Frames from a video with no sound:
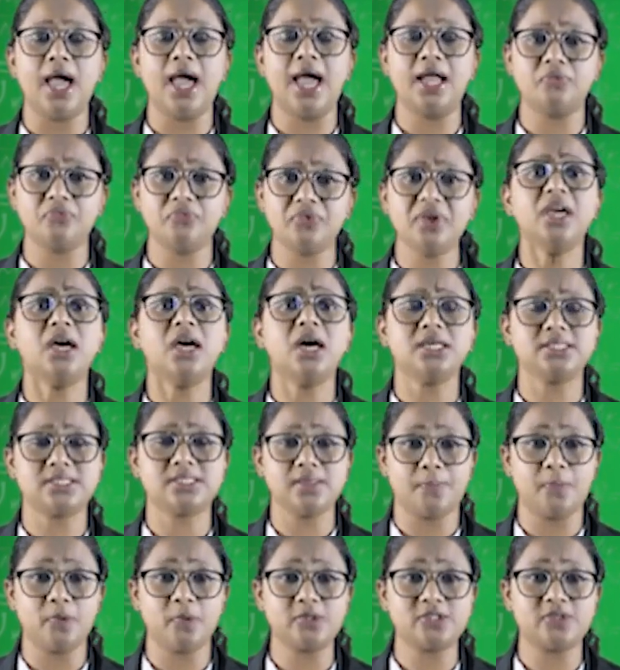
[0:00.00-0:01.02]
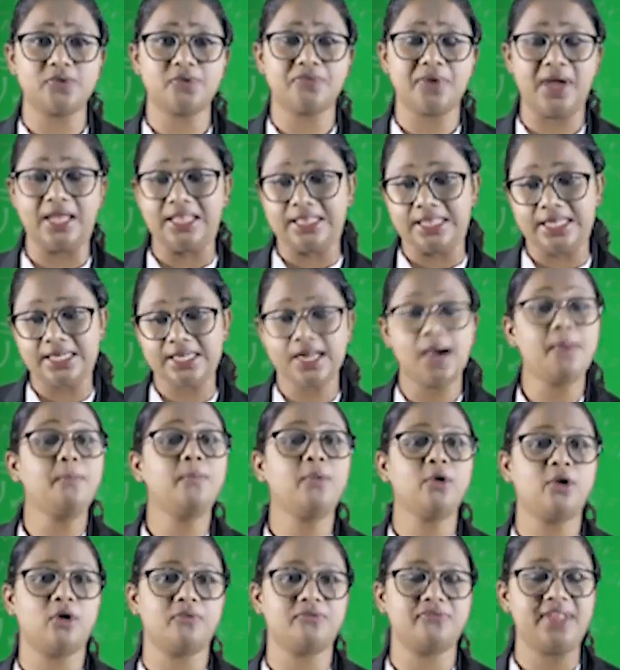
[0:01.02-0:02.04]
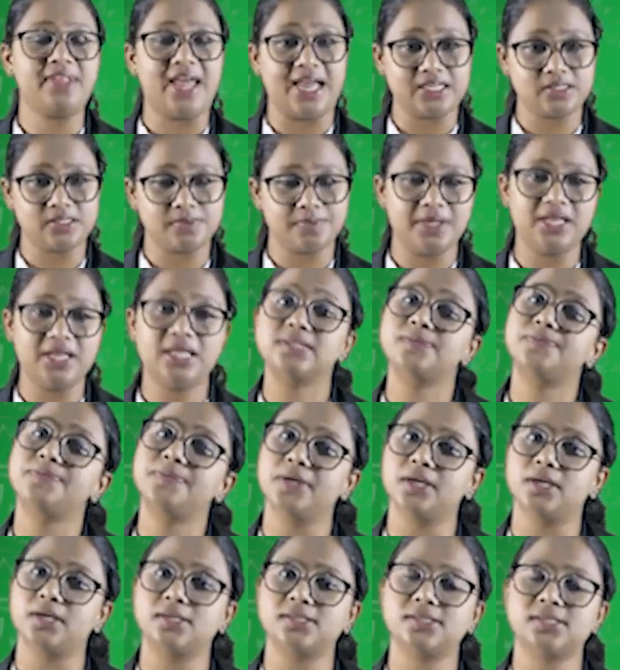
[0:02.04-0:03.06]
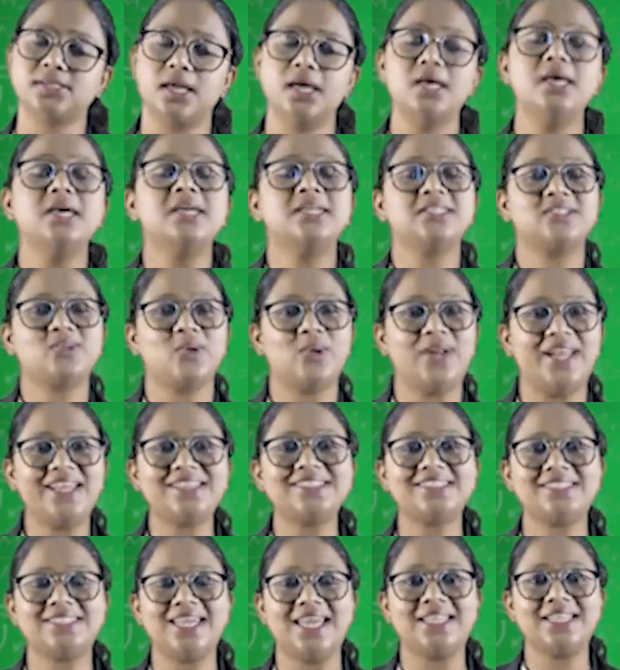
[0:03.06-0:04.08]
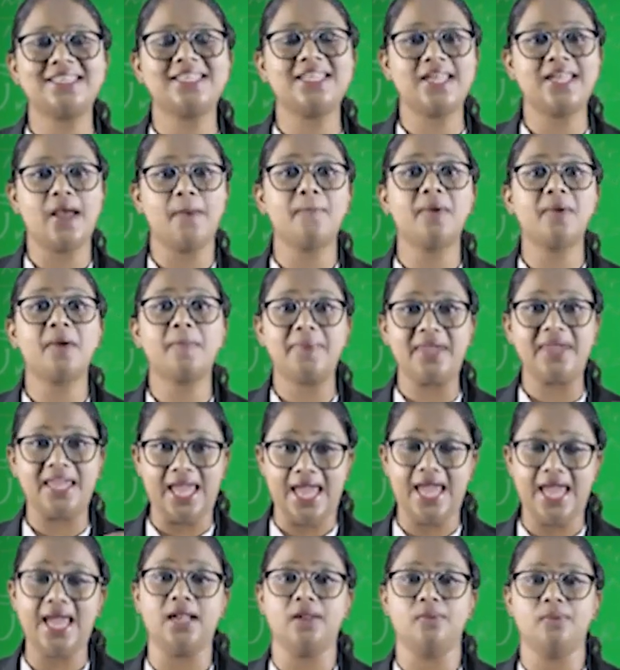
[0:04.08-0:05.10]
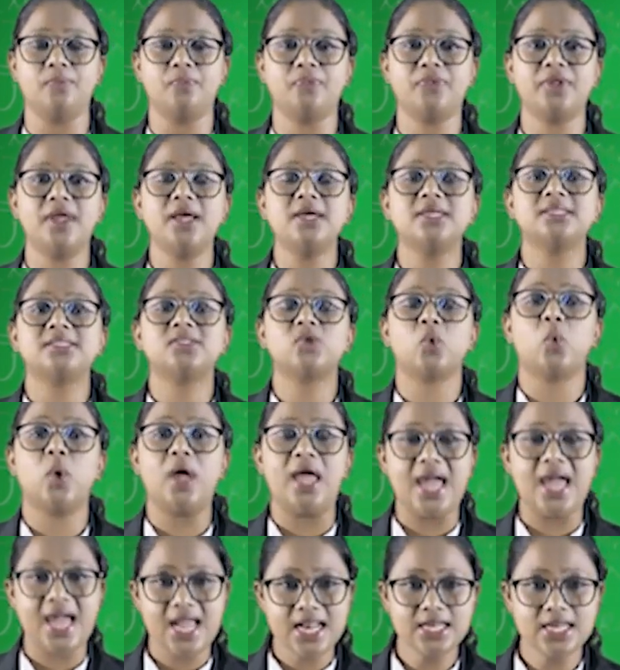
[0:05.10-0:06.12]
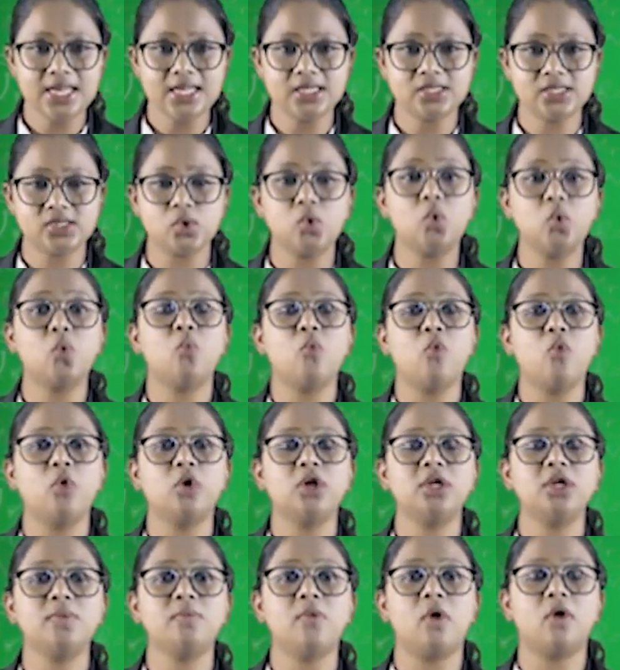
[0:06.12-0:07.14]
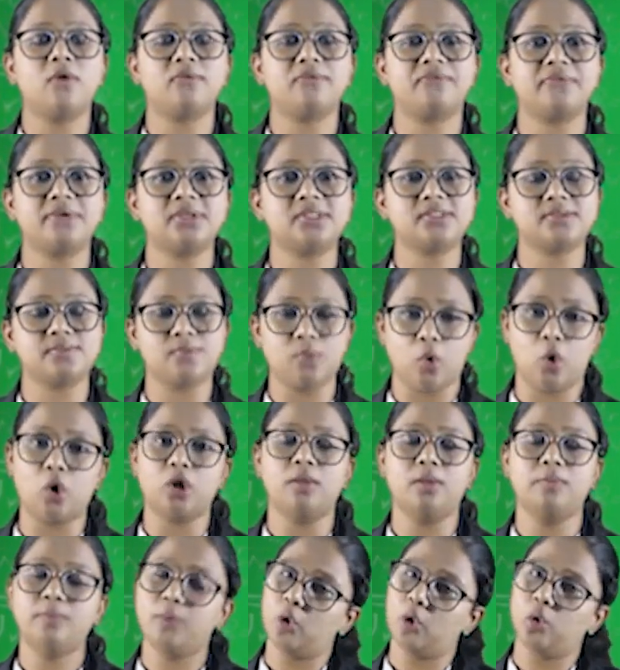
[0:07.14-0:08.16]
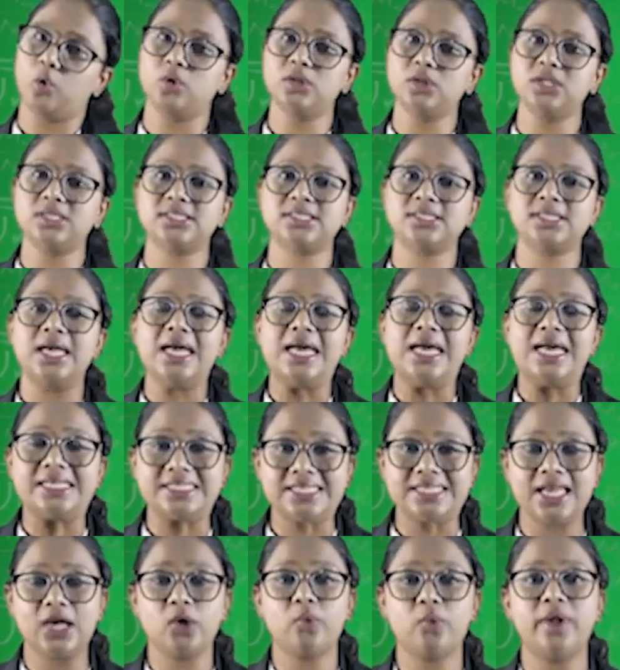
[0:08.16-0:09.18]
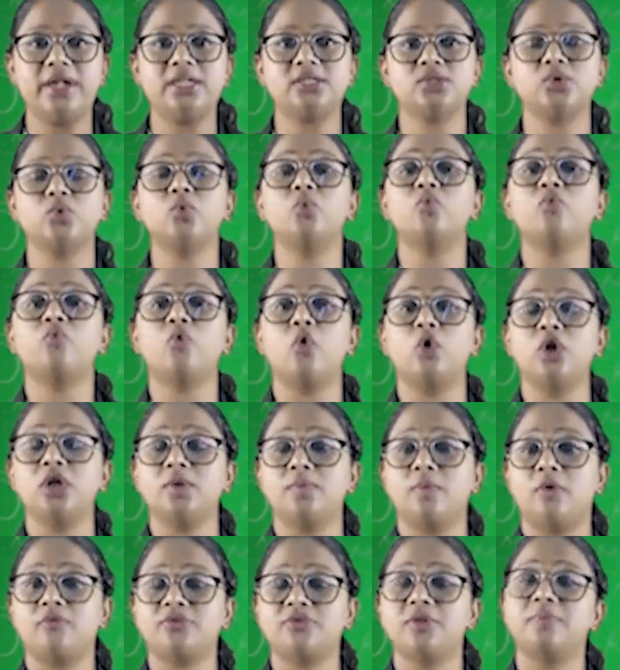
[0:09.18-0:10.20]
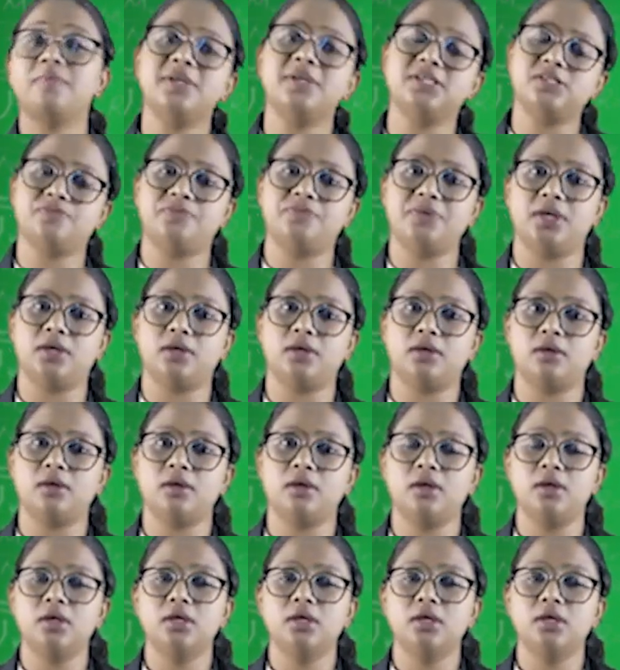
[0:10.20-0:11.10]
And we are supposed to find the number of that many spheres. So let's take the number be n. So n into volume of small balls is equal to volume of the big sphere.